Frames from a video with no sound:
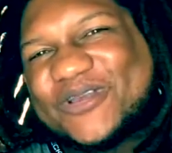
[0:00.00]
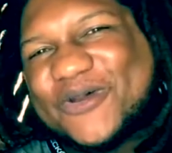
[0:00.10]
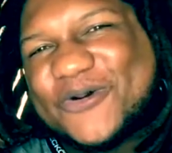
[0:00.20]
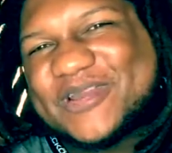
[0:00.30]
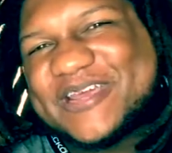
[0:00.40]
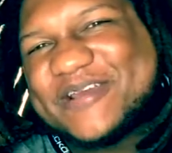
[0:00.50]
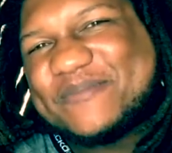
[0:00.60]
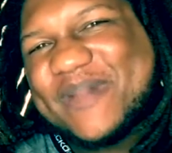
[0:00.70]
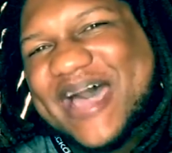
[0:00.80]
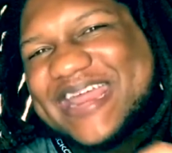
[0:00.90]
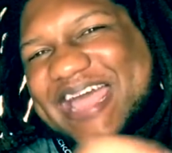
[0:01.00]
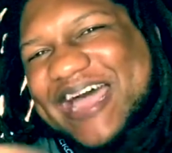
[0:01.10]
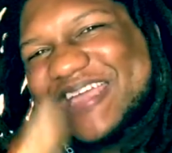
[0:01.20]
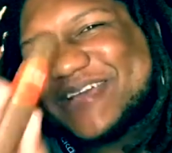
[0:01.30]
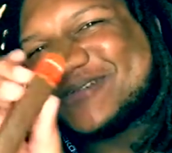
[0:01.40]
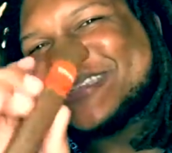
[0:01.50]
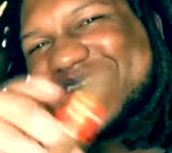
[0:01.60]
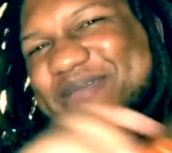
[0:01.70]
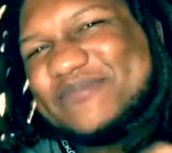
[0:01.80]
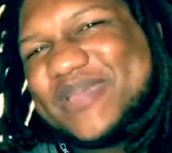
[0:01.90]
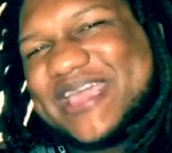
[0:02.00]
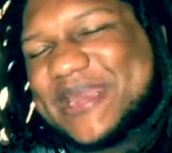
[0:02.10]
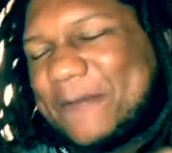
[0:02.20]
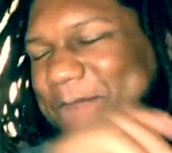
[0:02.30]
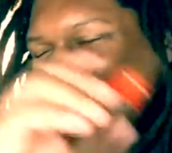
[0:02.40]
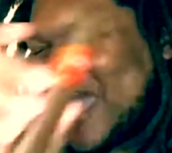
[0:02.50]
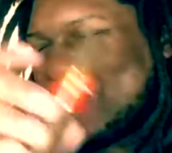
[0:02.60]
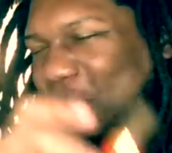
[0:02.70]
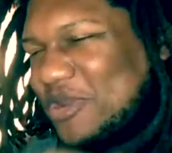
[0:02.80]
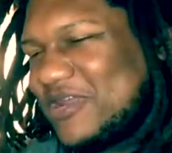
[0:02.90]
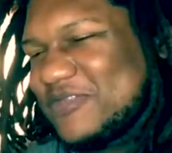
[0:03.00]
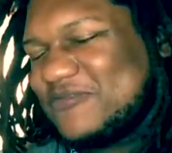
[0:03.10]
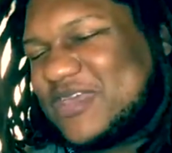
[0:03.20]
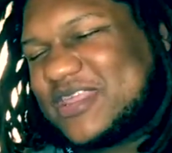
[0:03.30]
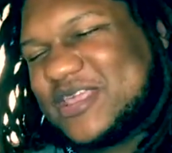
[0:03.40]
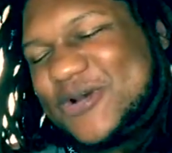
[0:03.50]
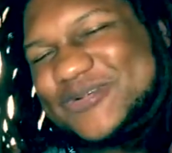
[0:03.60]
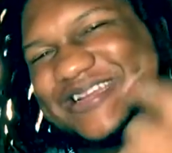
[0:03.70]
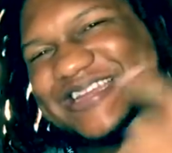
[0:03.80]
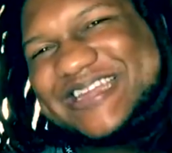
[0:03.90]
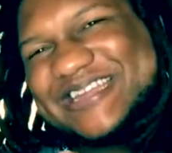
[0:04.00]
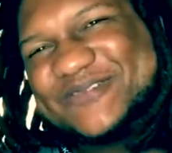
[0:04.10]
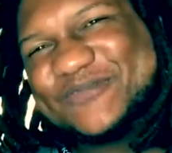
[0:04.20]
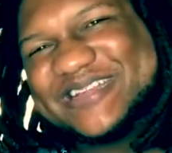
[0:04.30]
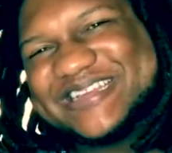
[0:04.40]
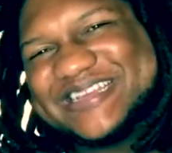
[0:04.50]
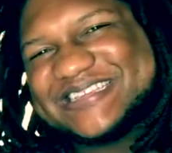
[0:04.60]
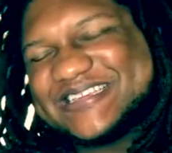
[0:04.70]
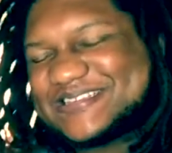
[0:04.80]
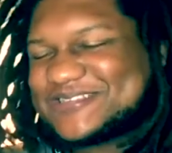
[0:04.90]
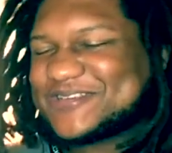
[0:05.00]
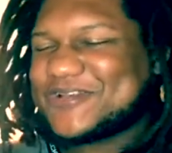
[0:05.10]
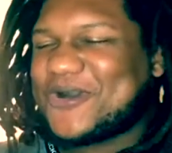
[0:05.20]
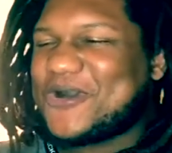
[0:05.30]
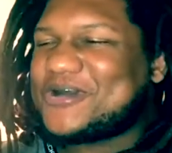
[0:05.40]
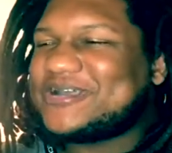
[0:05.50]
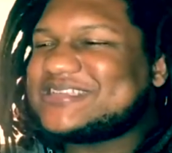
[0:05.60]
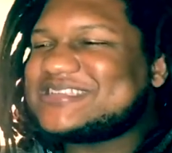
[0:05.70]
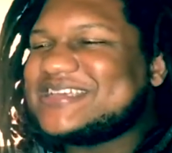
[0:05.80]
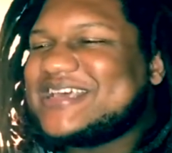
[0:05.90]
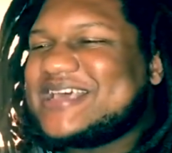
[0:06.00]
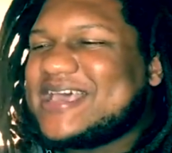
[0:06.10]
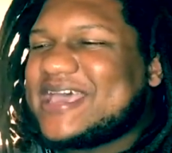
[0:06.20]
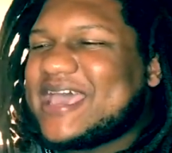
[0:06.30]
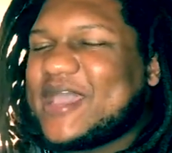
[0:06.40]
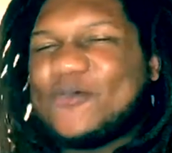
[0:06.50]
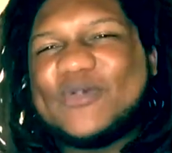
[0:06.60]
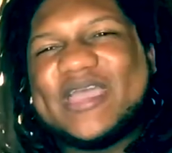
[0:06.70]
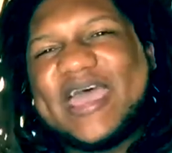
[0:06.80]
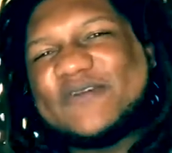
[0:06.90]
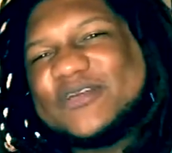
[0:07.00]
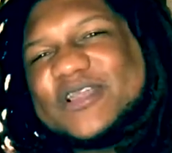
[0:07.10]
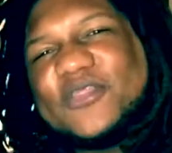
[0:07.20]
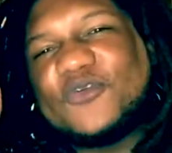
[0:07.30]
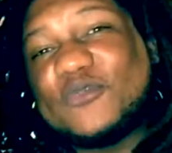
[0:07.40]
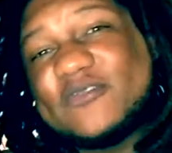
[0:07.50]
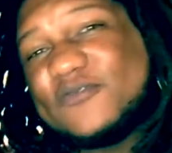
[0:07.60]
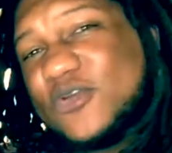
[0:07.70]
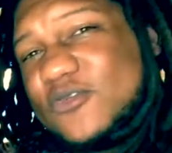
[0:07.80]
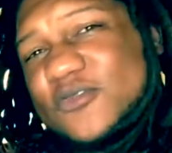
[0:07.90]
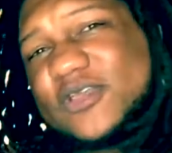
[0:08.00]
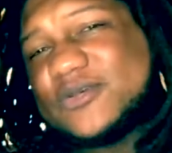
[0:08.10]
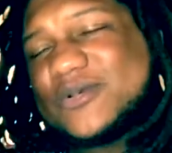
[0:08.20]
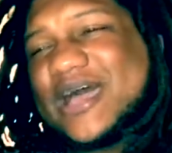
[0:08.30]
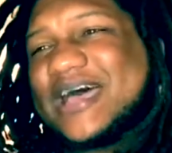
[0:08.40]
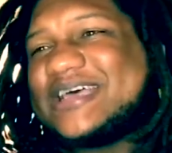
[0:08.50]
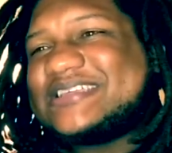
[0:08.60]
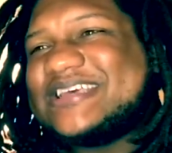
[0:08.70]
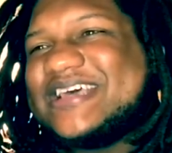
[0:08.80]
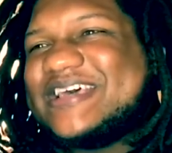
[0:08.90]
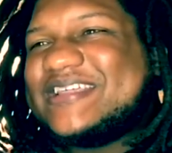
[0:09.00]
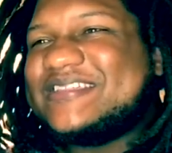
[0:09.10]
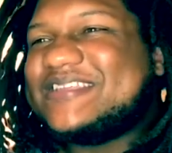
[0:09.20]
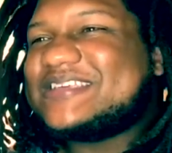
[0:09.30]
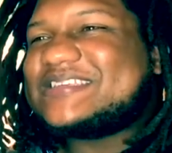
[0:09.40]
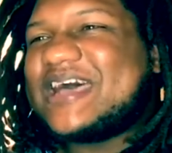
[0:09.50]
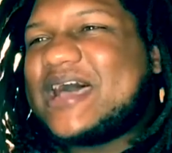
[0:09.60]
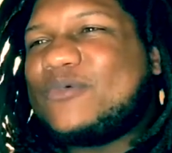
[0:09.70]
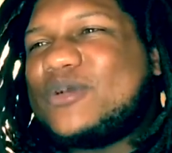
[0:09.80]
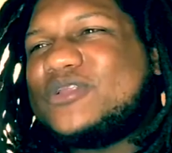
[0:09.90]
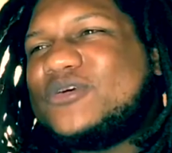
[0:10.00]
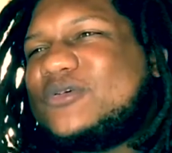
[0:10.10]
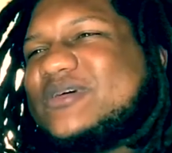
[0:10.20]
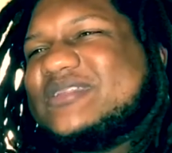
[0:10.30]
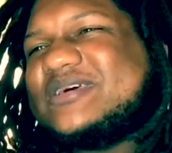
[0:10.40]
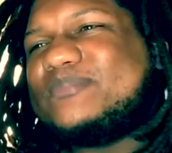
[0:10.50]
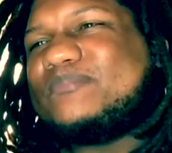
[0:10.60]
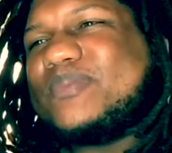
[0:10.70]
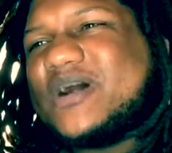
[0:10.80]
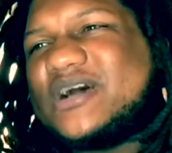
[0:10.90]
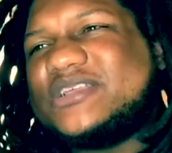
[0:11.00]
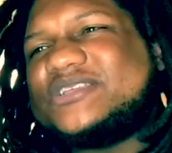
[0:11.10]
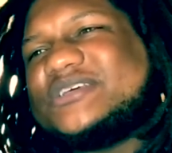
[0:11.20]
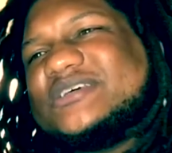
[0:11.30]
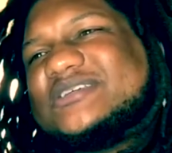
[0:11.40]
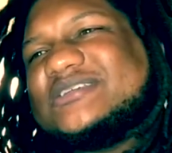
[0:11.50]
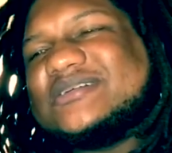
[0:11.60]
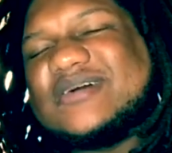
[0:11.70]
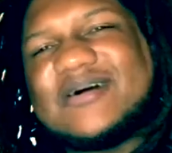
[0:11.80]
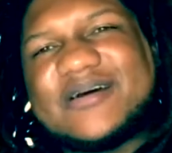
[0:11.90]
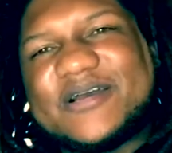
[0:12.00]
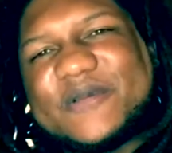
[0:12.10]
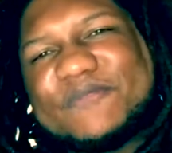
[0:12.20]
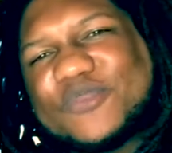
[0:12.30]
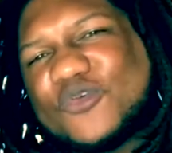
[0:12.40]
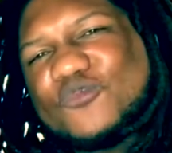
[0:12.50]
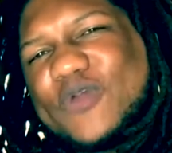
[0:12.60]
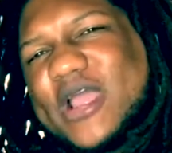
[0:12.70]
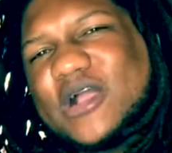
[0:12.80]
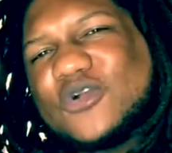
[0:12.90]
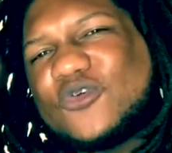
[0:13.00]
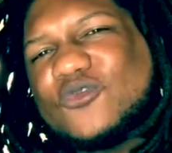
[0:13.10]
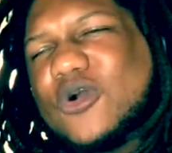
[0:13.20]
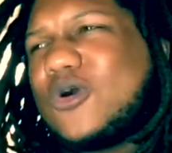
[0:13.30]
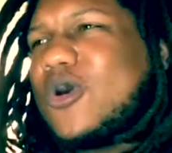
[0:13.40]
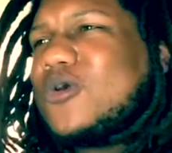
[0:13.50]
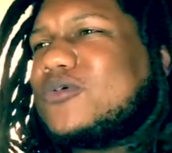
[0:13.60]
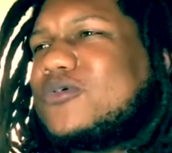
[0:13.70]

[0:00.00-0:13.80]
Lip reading: on, everybody? I am JB and I'm back with another video dealing with these here cigars, and we have another review for you guys. This time we're doing the Punch cigar, the Rare Corojo,